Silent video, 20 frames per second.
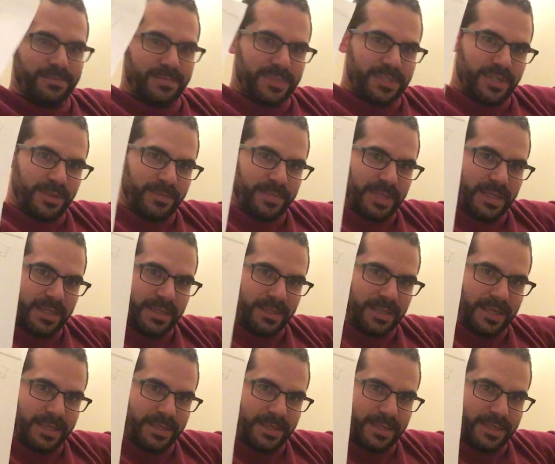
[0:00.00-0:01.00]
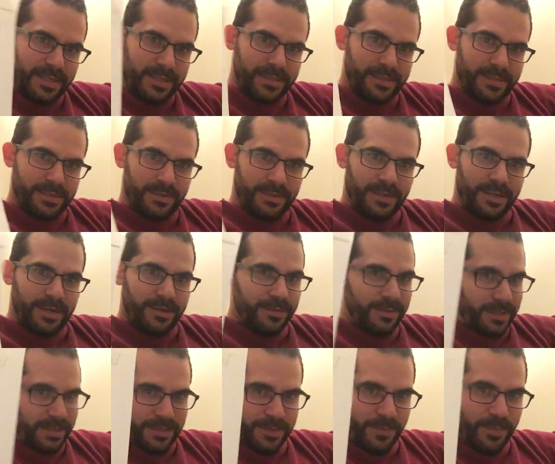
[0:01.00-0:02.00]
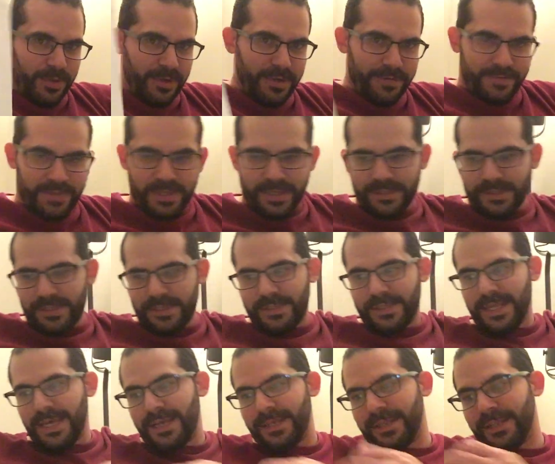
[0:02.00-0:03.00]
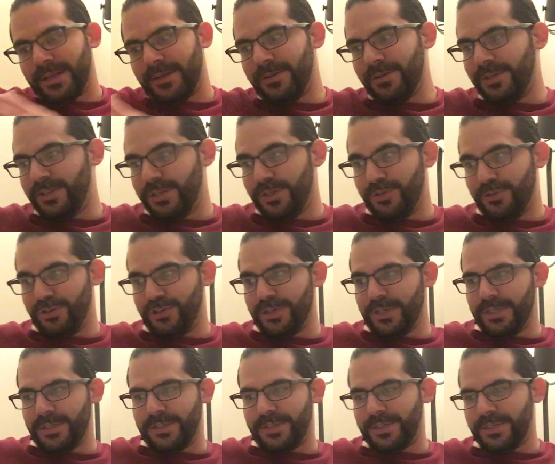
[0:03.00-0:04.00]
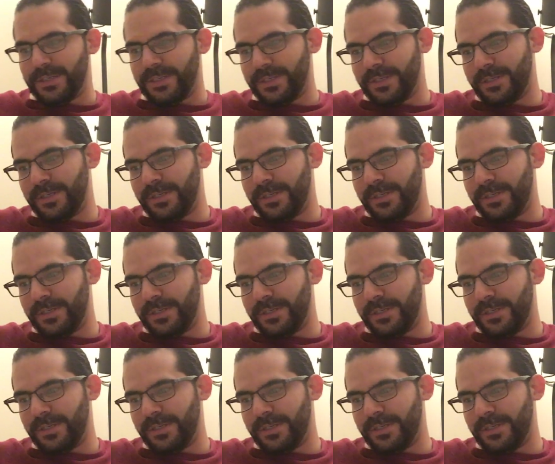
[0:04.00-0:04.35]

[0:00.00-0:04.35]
something like this. The beauty of this is that, you just